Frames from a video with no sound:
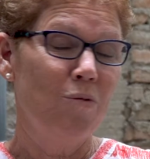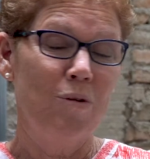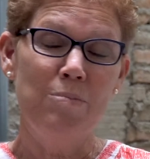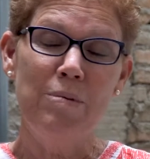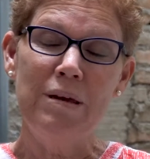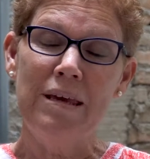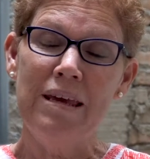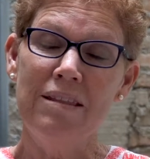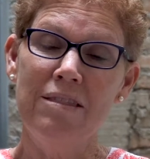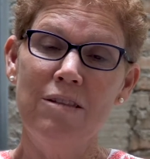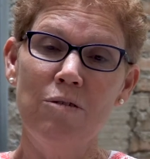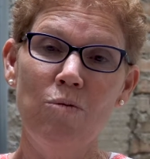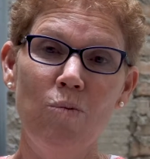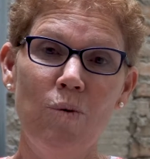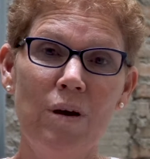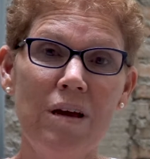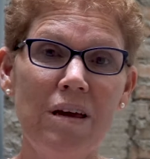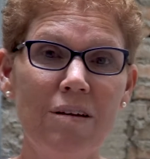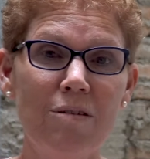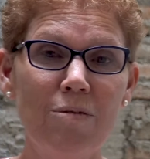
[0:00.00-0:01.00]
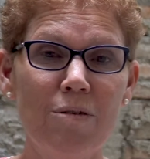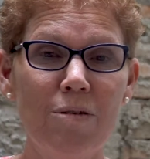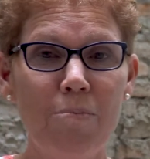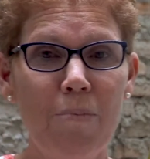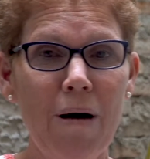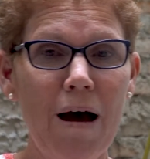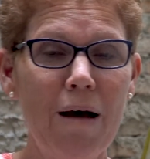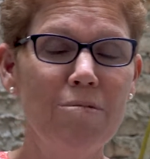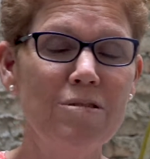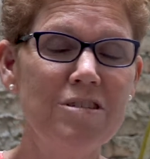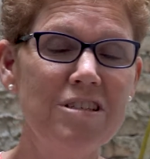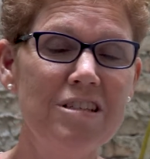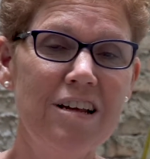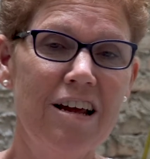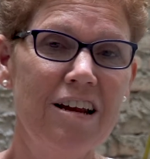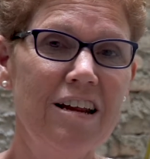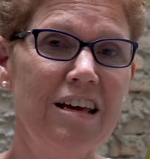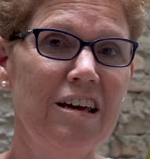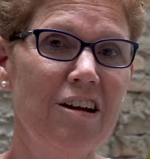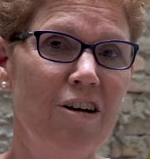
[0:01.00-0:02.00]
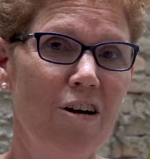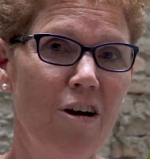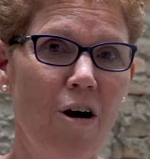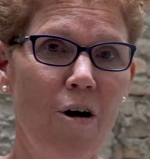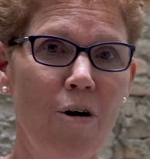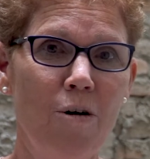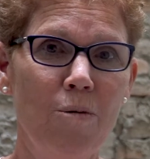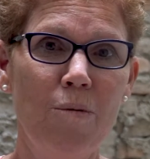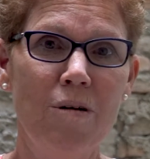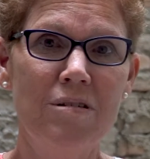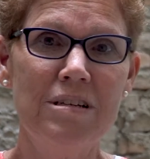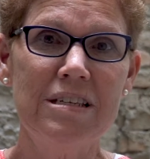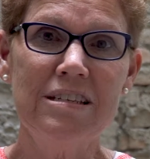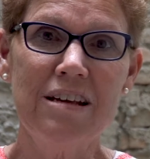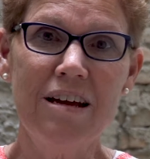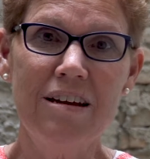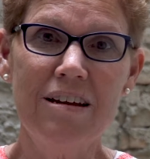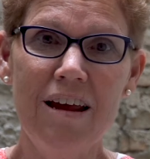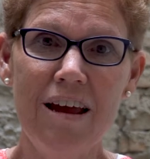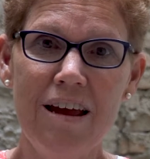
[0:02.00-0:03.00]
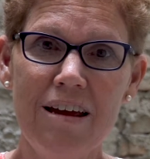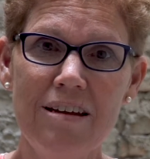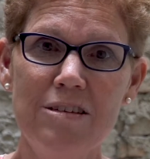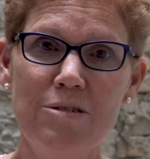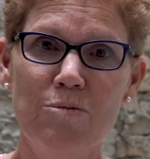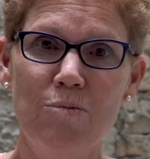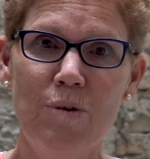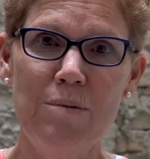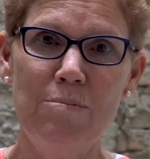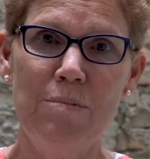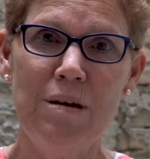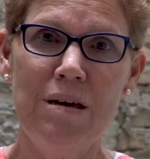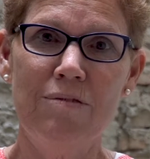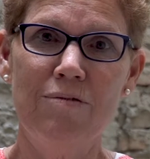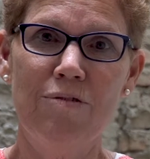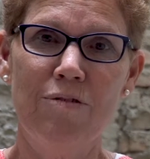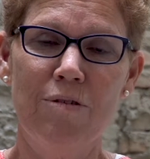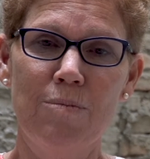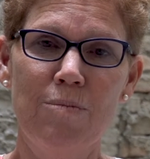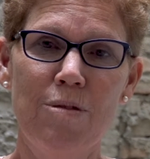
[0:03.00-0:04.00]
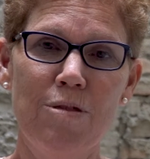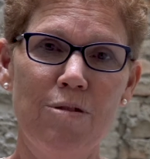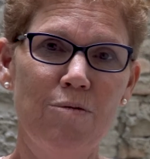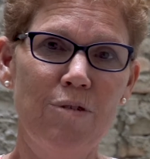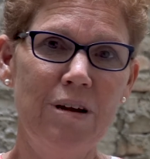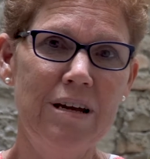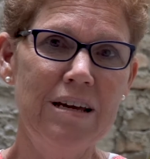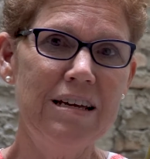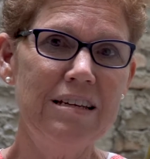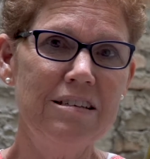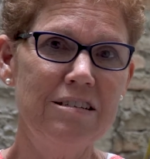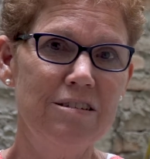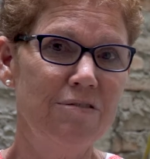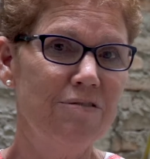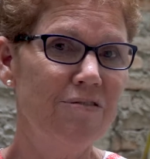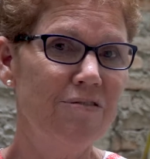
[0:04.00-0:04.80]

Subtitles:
We begin the week with Bible study in our home on Sundays. We meet from 3 to